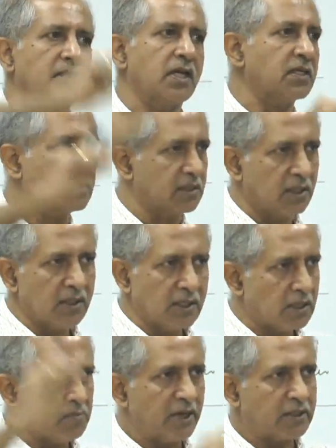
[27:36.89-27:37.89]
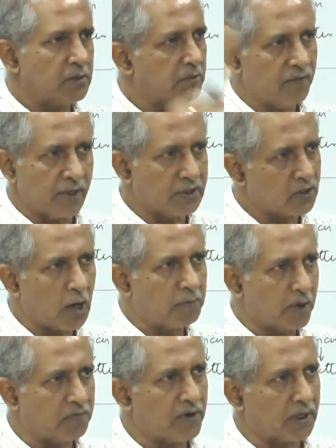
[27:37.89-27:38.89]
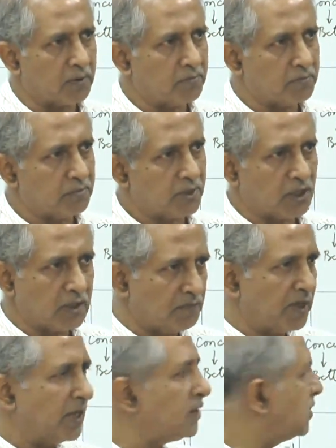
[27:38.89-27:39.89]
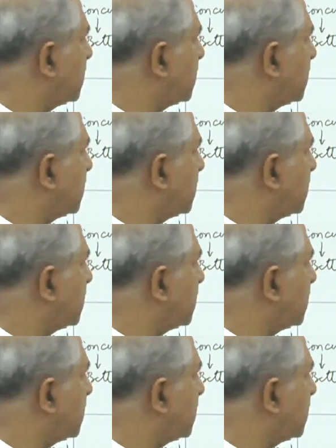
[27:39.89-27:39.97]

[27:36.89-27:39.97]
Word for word: there is the mixing is not perfect because if it is,